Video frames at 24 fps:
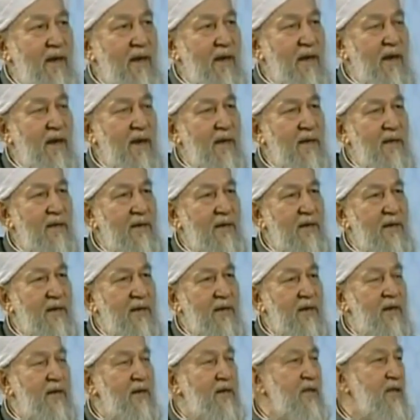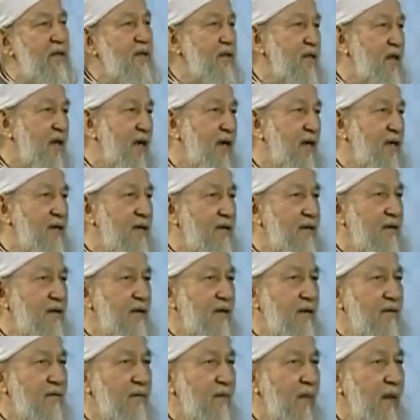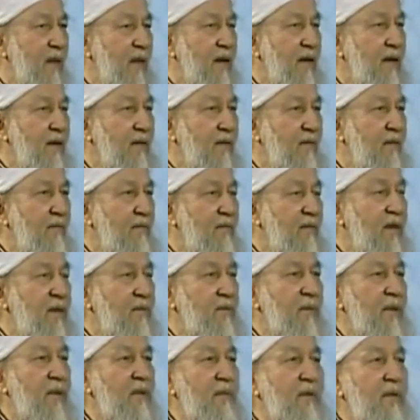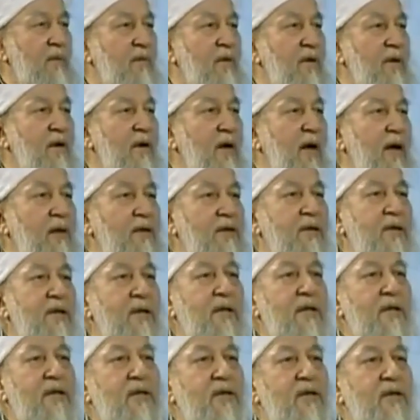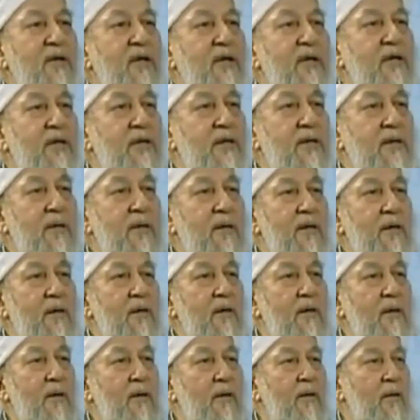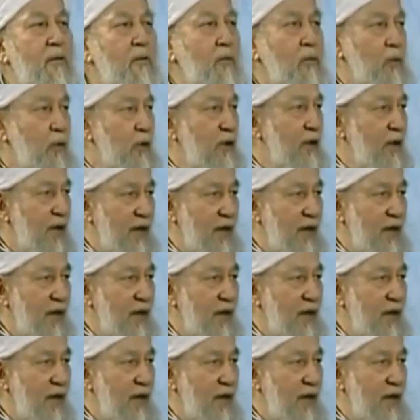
And uh, in this case, when people were dancing in the streets, we